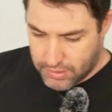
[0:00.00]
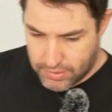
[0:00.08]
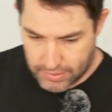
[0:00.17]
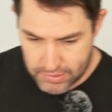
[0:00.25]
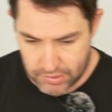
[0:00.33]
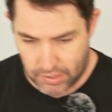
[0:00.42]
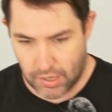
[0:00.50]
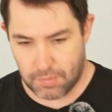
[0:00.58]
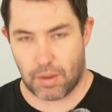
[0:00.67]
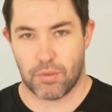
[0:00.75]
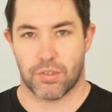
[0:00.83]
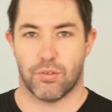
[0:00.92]
next
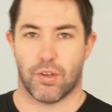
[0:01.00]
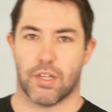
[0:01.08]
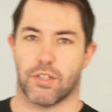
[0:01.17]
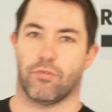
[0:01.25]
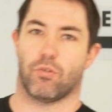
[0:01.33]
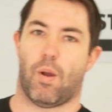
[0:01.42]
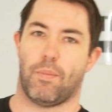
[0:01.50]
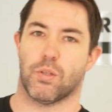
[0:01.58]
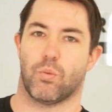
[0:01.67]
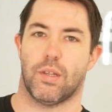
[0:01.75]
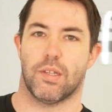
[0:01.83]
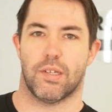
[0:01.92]
time. I will see you guys for Weapons
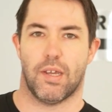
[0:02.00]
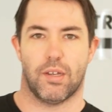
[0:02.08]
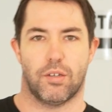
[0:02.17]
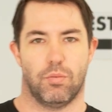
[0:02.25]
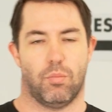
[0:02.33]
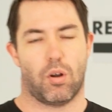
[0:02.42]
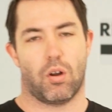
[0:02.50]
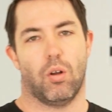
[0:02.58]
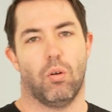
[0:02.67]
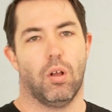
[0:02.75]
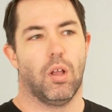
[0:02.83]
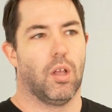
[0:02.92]
Wednesday
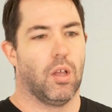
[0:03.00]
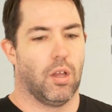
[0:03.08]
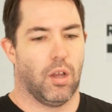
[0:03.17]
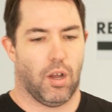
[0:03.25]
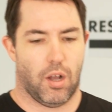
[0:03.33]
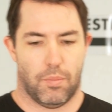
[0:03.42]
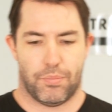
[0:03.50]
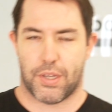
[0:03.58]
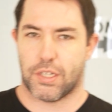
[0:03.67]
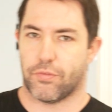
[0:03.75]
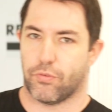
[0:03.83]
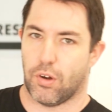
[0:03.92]
tomorrow.
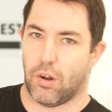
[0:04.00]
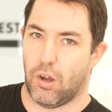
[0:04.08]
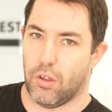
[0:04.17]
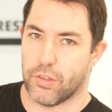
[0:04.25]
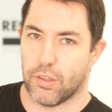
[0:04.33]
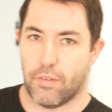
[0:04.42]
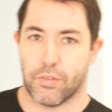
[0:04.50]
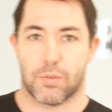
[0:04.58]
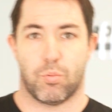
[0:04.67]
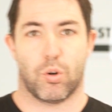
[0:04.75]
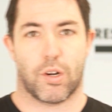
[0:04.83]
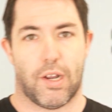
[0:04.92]
Thanks for all the love and
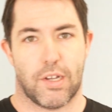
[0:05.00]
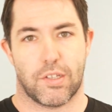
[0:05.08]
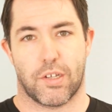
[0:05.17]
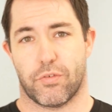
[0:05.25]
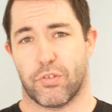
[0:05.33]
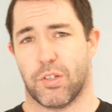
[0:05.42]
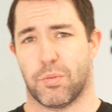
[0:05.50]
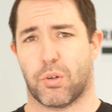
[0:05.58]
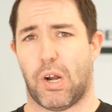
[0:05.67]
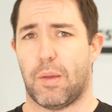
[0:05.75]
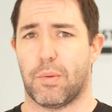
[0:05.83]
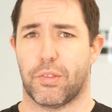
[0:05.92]
support, guys. Thanks for
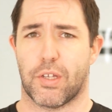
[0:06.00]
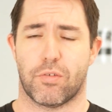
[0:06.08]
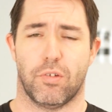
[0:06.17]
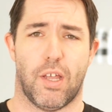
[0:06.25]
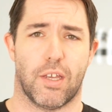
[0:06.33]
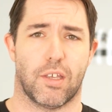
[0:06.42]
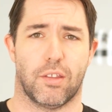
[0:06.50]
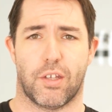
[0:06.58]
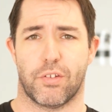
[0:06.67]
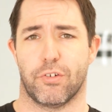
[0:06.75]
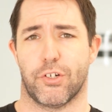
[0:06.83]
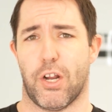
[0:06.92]
subscribing. Thanks for liking.
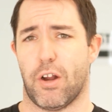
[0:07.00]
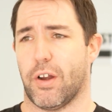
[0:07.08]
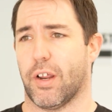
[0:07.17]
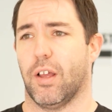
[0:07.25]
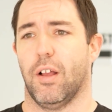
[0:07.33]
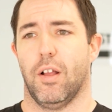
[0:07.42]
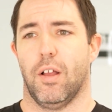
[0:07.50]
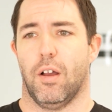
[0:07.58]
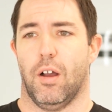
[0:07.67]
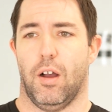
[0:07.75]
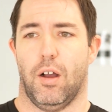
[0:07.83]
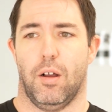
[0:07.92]
Thanks for sharing.
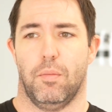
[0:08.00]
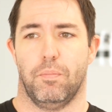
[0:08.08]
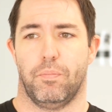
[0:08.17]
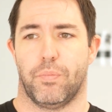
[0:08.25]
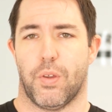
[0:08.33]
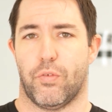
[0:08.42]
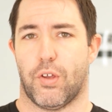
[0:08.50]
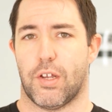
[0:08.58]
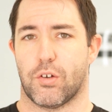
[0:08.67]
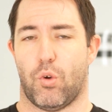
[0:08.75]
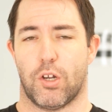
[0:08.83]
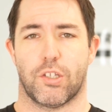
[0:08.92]
If you
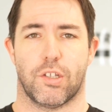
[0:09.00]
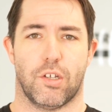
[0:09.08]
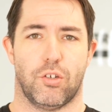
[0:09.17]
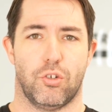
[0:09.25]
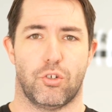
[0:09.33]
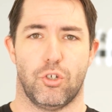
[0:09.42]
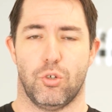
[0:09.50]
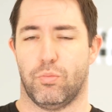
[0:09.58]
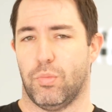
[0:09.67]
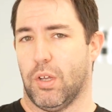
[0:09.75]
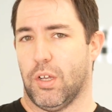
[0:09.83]
guys are watching this on YouTube,